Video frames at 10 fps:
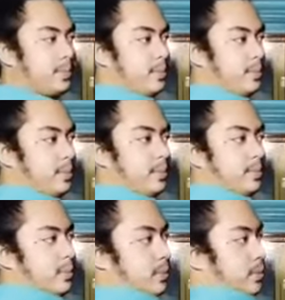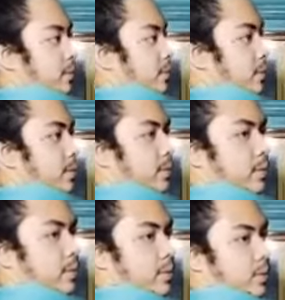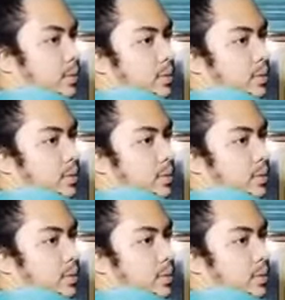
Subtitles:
(silence)